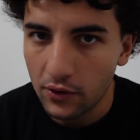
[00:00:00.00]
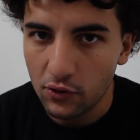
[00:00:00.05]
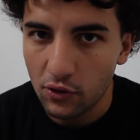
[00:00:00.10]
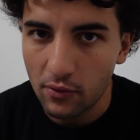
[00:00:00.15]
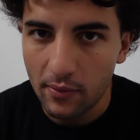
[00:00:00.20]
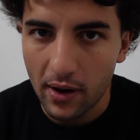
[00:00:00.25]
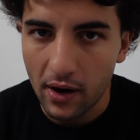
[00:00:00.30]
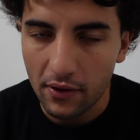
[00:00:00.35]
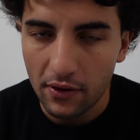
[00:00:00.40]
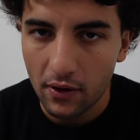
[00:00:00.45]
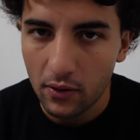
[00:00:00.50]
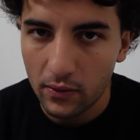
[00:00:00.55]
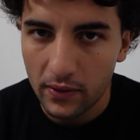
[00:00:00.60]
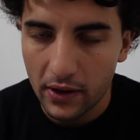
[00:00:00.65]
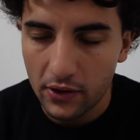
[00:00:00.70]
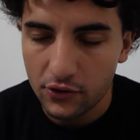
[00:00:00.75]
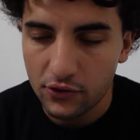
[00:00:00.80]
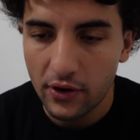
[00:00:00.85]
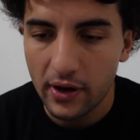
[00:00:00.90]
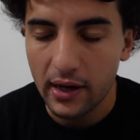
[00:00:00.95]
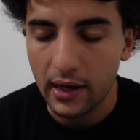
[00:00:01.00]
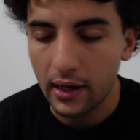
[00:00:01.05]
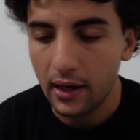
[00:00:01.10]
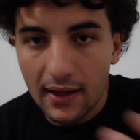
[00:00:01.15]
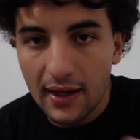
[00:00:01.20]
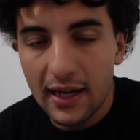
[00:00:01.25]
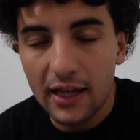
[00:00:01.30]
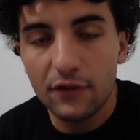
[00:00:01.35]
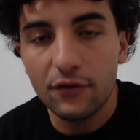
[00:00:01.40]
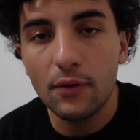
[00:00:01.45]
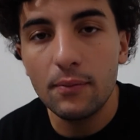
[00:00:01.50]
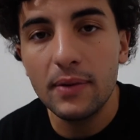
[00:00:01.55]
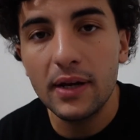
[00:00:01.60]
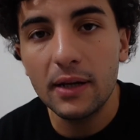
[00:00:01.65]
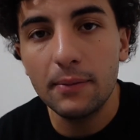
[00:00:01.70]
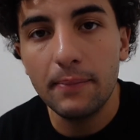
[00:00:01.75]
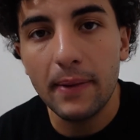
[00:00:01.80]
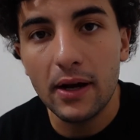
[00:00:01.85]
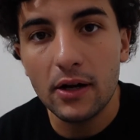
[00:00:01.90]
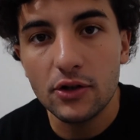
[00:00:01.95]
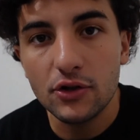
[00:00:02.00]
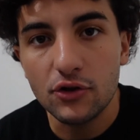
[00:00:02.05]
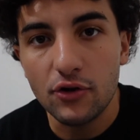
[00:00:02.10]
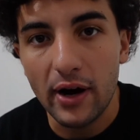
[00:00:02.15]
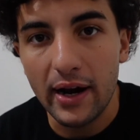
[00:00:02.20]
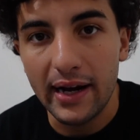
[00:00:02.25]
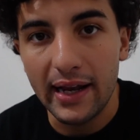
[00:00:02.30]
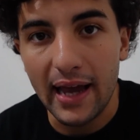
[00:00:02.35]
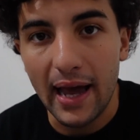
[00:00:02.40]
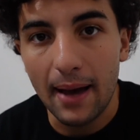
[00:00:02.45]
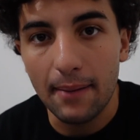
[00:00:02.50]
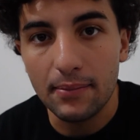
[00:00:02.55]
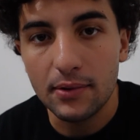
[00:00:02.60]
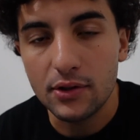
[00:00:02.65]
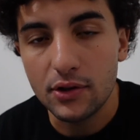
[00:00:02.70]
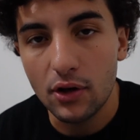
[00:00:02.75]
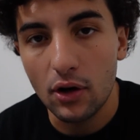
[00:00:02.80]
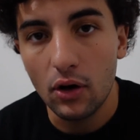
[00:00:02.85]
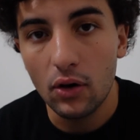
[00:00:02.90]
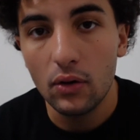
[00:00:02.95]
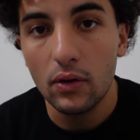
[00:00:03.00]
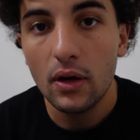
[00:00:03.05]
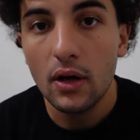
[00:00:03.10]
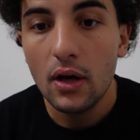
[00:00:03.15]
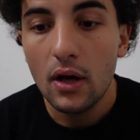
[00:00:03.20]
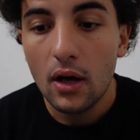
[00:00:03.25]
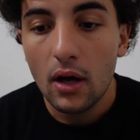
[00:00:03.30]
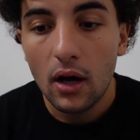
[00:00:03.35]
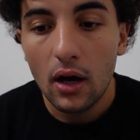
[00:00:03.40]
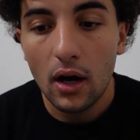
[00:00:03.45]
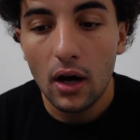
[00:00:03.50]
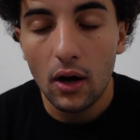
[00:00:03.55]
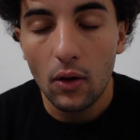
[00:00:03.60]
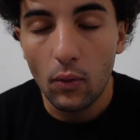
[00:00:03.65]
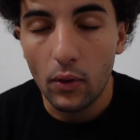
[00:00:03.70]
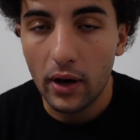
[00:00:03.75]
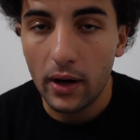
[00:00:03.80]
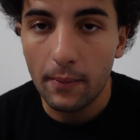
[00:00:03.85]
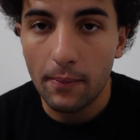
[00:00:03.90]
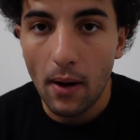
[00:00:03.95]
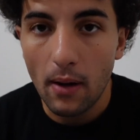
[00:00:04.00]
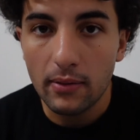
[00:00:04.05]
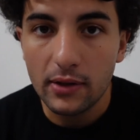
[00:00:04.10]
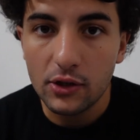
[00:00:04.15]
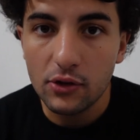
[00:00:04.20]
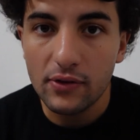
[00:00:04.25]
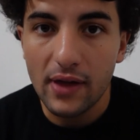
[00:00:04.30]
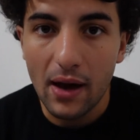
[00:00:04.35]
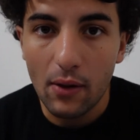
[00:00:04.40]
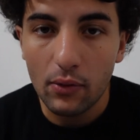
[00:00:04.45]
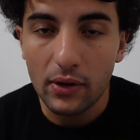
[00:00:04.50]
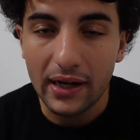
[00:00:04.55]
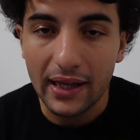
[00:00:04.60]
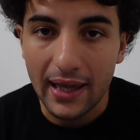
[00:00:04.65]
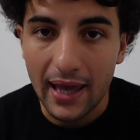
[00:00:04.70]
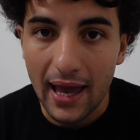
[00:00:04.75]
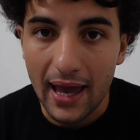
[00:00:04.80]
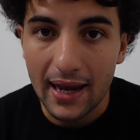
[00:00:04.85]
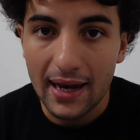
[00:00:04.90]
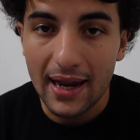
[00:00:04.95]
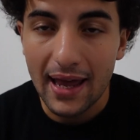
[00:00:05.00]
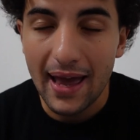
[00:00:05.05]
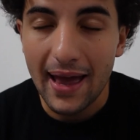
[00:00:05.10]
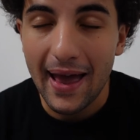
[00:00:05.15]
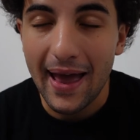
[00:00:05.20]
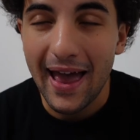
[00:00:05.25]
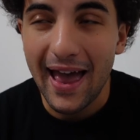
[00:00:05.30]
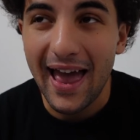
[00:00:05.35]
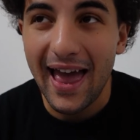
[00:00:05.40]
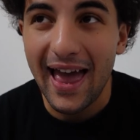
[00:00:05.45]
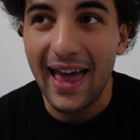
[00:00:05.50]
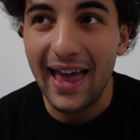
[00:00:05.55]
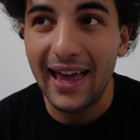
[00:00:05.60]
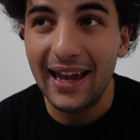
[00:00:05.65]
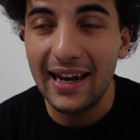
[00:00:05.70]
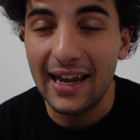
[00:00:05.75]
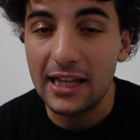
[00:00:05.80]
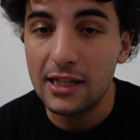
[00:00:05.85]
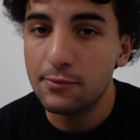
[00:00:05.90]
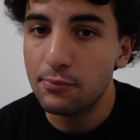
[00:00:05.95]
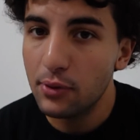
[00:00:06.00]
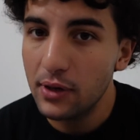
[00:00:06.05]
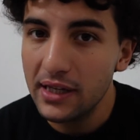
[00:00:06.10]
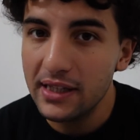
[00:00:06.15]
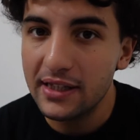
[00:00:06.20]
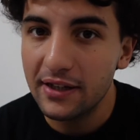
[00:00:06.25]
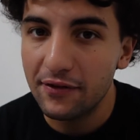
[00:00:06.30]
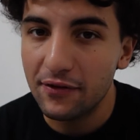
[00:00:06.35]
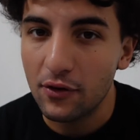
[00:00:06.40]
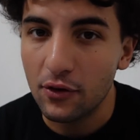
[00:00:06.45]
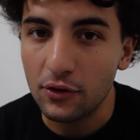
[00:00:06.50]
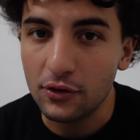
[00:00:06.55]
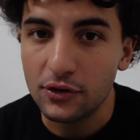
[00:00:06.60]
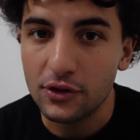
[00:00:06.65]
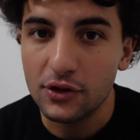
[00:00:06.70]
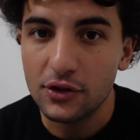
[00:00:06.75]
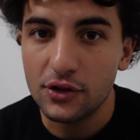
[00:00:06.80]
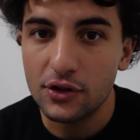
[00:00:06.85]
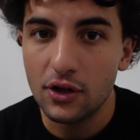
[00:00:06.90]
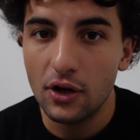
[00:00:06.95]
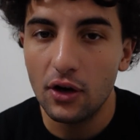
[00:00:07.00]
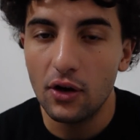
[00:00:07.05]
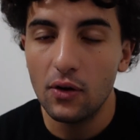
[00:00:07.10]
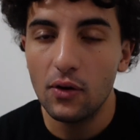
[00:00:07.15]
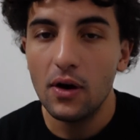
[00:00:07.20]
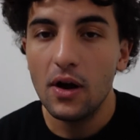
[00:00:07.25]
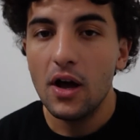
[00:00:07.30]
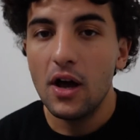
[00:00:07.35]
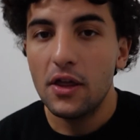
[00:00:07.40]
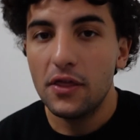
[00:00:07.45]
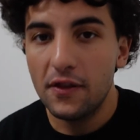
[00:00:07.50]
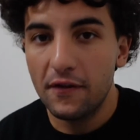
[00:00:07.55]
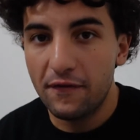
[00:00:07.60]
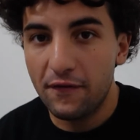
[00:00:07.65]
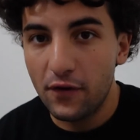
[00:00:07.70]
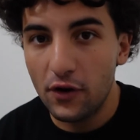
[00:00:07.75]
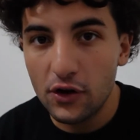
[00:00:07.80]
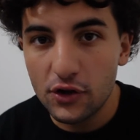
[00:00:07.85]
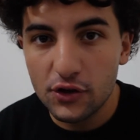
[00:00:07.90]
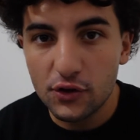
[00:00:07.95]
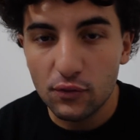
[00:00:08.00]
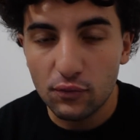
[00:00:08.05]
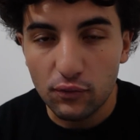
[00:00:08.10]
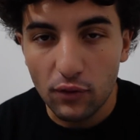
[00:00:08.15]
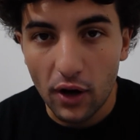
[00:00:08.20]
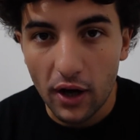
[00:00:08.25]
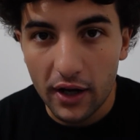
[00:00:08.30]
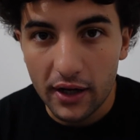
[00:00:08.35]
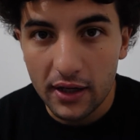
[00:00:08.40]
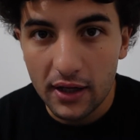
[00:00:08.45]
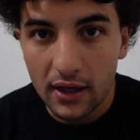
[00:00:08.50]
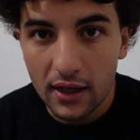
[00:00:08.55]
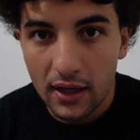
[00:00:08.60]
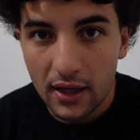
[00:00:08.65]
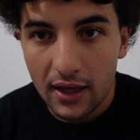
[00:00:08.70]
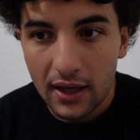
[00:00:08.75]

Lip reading: into a marathon without training. It's from Nick Bear's training app, so we're going to probably do that one again, and it's pretty difficult. So the first run